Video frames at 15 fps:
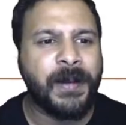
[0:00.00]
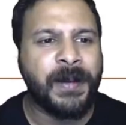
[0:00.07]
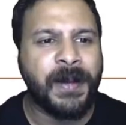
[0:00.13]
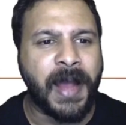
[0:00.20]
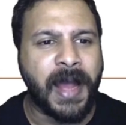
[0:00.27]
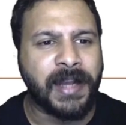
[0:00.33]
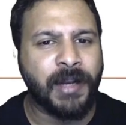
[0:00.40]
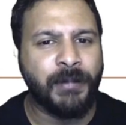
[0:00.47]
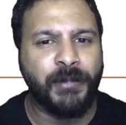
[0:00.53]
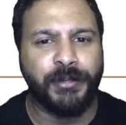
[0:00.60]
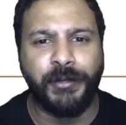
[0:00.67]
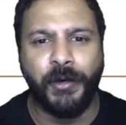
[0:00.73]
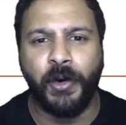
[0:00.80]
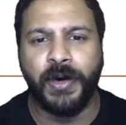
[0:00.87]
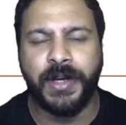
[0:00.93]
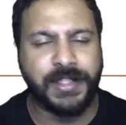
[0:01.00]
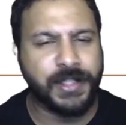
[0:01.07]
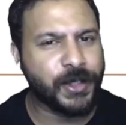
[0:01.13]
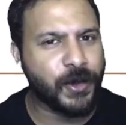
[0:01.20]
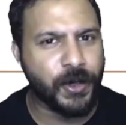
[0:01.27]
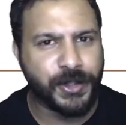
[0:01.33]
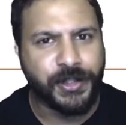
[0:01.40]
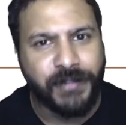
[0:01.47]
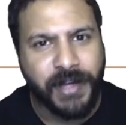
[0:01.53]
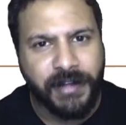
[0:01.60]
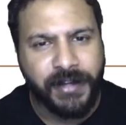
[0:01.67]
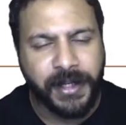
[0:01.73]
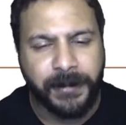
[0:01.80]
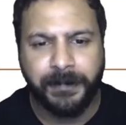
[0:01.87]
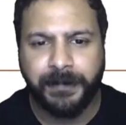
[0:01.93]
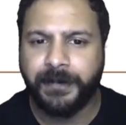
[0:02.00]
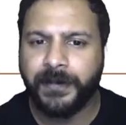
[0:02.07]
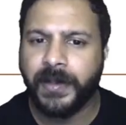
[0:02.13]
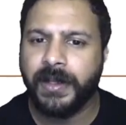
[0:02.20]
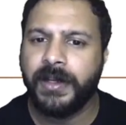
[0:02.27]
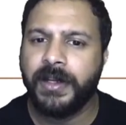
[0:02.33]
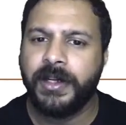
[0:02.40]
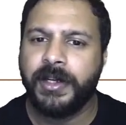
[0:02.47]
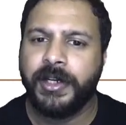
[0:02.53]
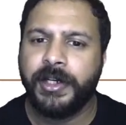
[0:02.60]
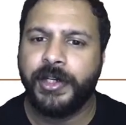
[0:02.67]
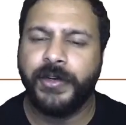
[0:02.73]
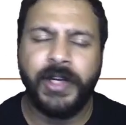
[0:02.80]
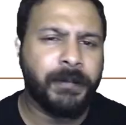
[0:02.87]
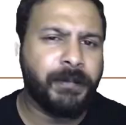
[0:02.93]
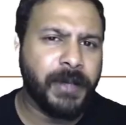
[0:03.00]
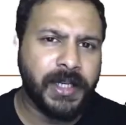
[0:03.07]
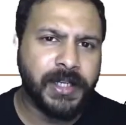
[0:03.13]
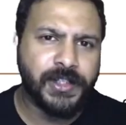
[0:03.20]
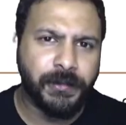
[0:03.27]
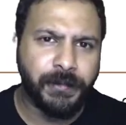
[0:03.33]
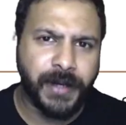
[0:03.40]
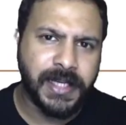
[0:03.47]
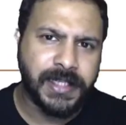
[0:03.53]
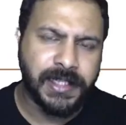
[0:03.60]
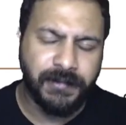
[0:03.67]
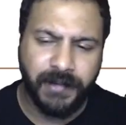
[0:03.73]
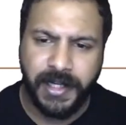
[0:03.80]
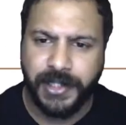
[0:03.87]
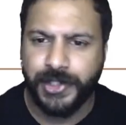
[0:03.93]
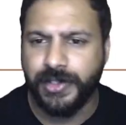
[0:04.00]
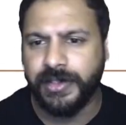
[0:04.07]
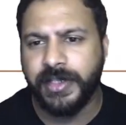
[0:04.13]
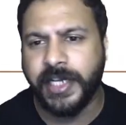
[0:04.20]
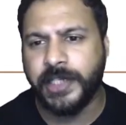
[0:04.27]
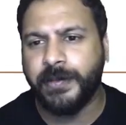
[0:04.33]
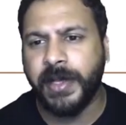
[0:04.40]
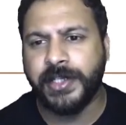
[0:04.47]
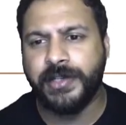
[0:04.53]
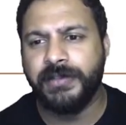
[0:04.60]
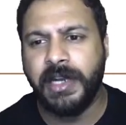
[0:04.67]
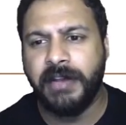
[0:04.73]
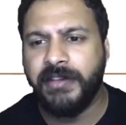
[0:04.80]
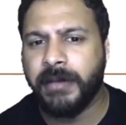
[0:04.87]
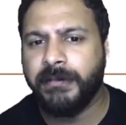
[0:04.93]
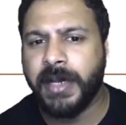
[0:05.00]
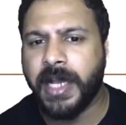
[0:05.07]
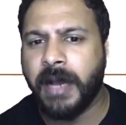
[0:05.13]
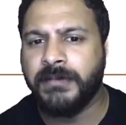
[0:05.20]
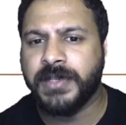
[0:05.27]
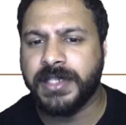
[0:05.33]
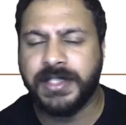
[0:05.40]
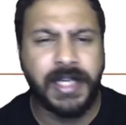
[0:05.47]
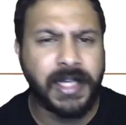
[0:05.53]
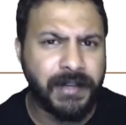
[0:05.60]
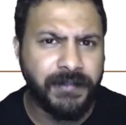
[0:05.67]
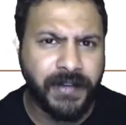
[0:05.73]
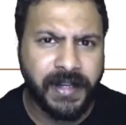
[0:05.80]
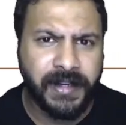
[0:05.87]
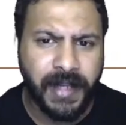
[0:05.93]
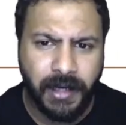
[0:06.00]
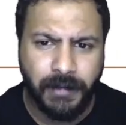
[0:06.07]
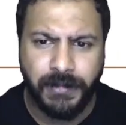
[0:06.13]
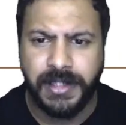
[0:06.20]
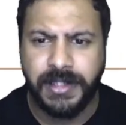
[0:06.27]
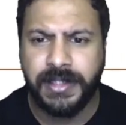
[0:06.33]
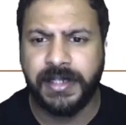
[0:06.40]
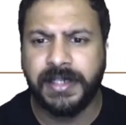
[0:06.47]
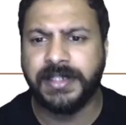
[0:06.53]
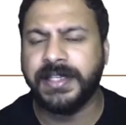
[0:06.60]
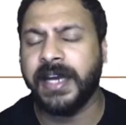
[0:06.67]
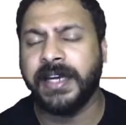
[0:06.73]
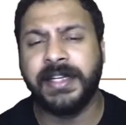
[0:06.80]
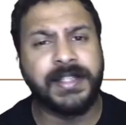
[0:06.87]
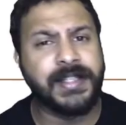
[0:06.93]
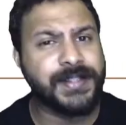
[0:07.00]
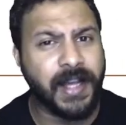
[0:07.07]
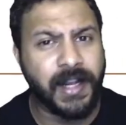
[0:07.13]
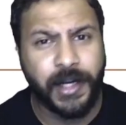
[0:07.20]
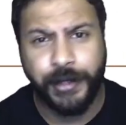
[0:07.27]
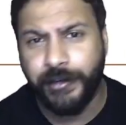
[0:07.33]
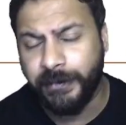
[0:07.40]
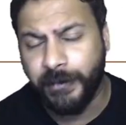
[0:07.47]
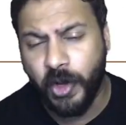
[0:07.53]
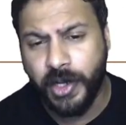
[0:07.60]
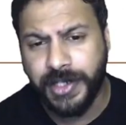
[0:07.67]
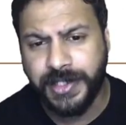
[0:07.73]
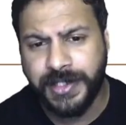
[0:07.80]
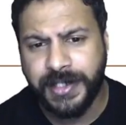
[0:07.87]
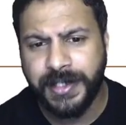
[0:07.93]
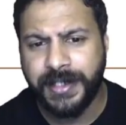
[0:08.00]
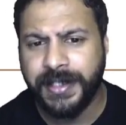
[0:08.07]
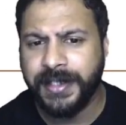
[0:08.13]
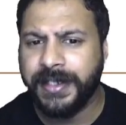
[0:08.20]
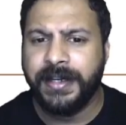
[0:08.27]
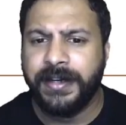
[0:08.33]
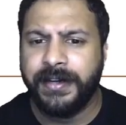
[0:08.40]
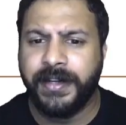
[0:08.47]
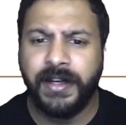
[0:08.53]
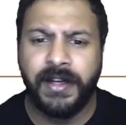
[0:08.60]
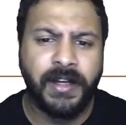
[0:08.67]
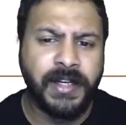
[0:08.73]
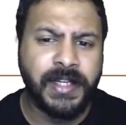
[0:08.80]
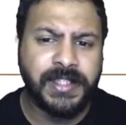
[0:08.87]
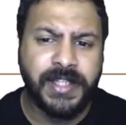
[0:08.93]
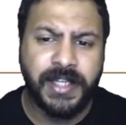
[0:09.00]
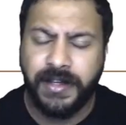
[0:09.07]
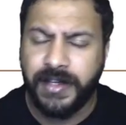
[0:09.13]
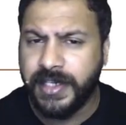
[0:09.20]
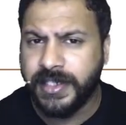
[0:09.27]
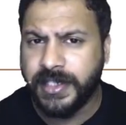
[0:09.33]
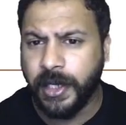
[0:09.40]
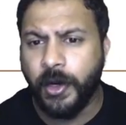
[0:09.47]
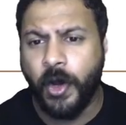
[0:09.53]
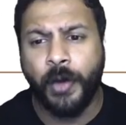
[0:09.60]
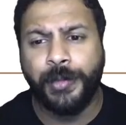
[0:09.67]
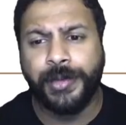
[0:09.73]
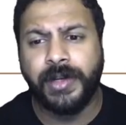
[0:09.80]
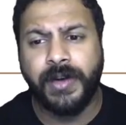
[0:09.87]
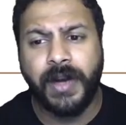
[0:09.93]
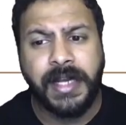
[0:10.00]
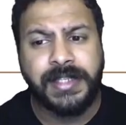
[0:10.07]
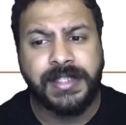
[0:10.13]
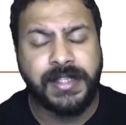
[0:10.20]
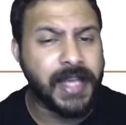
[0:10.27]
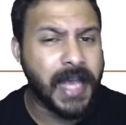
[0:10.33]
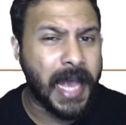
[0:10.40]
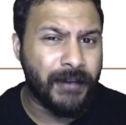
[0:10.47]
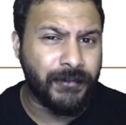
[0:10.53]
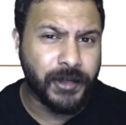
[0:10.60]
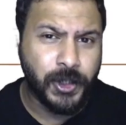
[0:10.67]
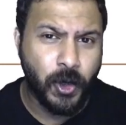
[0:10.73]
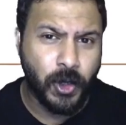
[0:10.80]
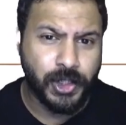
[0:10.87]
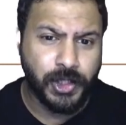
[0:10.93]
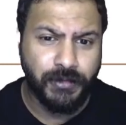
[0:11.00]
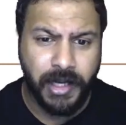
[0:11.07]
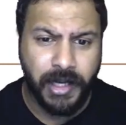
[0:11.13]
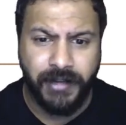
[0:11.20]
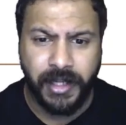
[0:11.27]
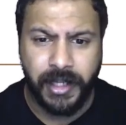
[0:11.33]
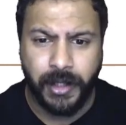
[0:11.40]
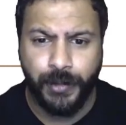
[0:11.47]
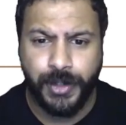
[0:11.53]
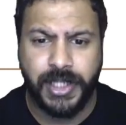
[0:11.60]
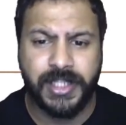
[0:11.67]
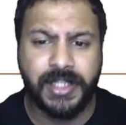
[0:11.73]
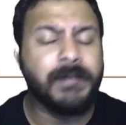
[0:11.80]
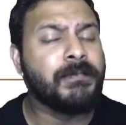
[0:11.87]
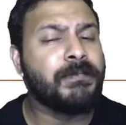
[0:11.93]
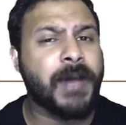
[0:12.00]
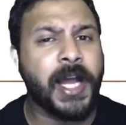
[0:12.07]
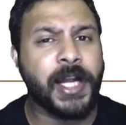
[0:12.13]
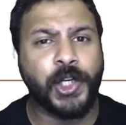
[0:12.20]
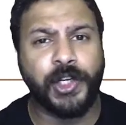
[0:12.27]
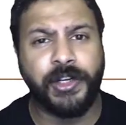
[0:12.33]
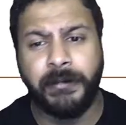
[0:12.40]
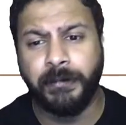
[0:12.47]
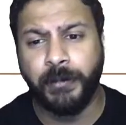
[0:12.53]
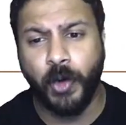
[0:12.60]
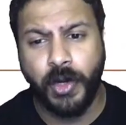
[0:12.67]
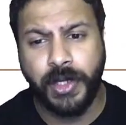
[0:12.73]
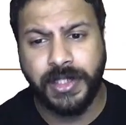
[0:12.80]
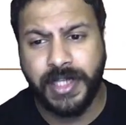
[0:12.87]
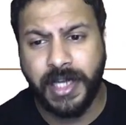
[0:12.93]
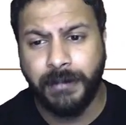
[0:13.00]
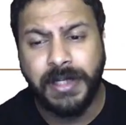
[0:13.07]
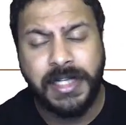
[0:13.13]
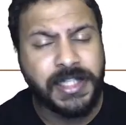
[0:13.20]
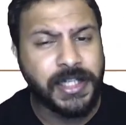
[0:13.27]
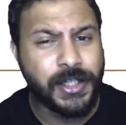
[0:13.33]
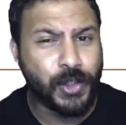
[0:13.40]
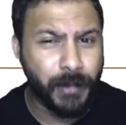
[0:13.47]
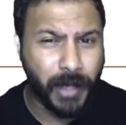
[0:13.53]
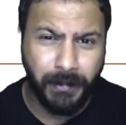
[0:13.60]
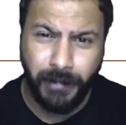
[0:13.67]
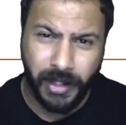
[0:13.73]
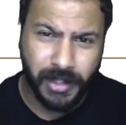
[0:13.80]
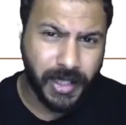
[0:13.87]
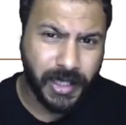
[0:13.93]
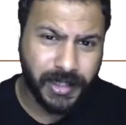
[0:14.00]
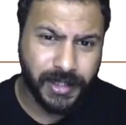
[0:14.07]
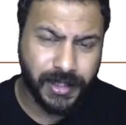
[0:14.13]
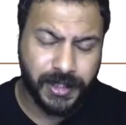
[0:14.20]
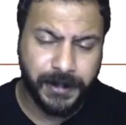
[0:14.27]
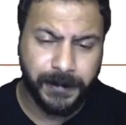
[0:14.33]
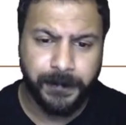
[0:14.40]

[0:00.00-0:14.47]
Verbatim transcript: At number 4 is the cost of living. During periods of price inflation, the expense of living becomes a significant element in deciding the salary of employees. Real earnings decrease along with the rise in the average cost of living, which has an impact on employees' ability to make purchases.